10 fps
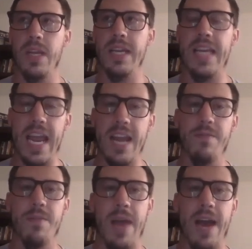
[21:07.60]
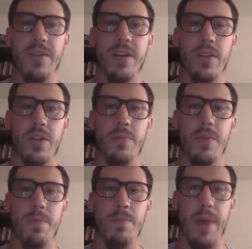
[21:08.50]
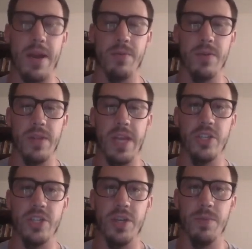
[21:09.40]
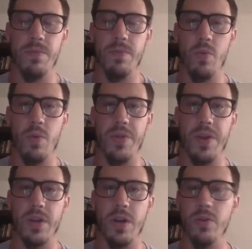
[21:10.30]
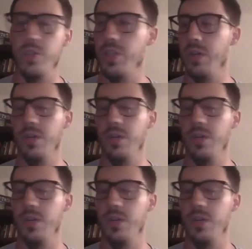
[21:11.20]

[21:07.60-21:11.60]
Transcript: gain from having a little bit better relationship with their coach?